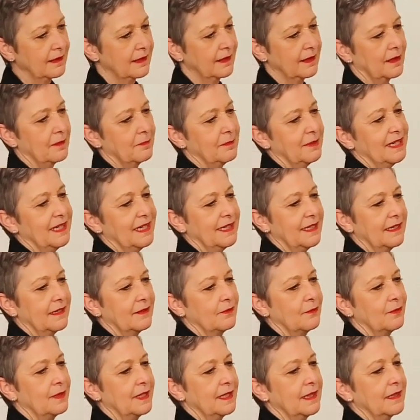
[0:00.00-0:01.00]
Coming
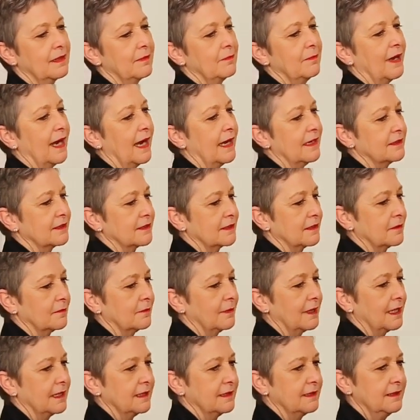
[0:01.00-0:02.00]
in with the Bachelor
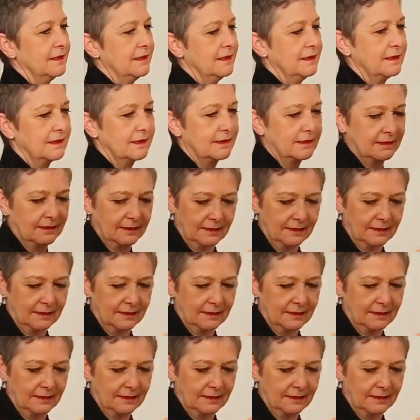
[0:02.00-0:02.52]
buttons.